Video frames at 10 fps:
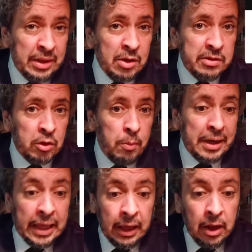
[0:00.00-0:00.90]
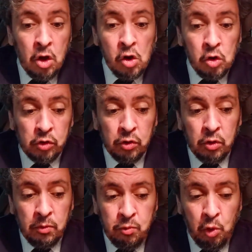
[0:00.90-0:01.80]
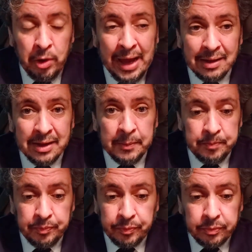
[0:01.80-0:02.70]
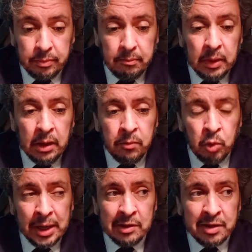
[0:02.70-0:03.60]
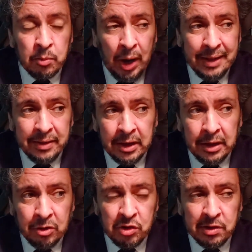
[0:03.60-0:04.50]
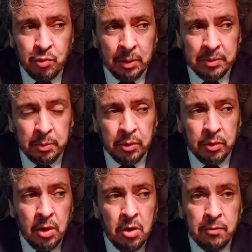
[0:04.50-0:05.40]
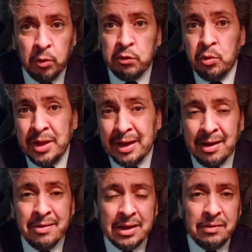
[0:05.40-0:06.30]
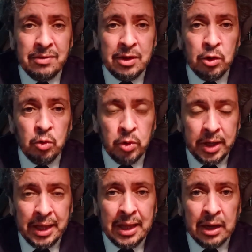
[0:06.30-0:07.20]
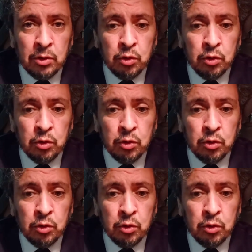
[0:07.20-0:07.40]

When you look at this box, and I saw them working a little bit through some videos. There are two of them on the internet.